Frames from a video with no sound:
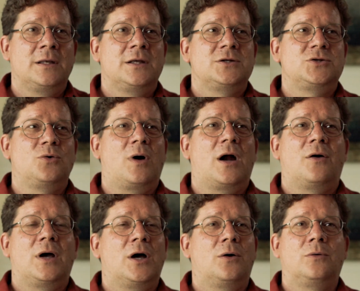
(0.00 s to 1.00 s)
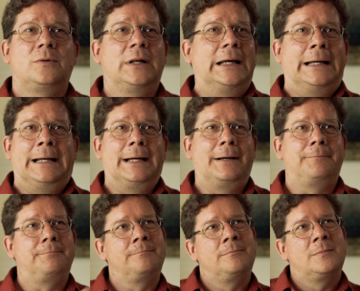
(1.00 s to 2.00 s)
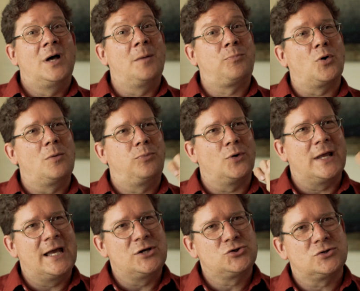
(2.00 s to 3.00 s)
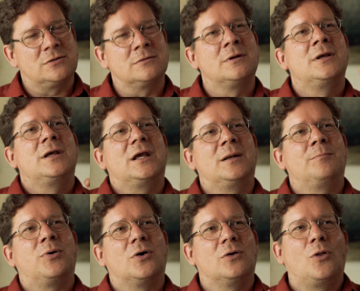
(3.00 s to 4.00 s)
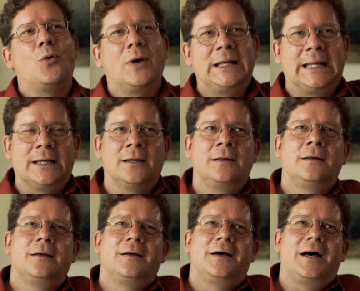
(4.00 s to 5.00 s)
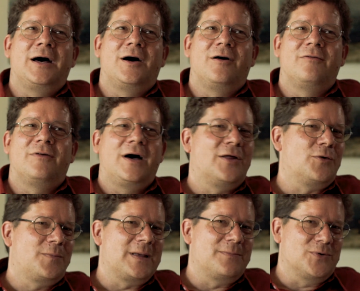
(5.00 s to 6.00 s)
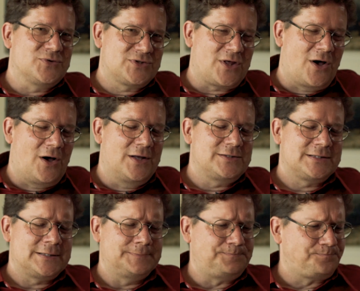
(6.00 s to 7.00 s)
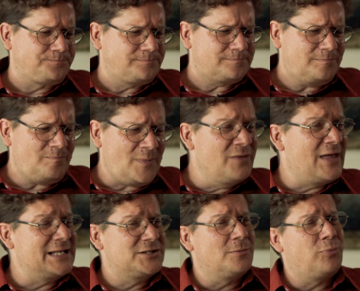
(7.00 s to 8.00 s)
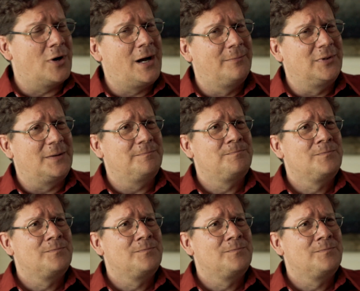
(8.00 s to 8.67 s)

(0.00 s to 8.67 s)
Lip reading: to our own appropriation and purloining of other people's thoughts, that's a problem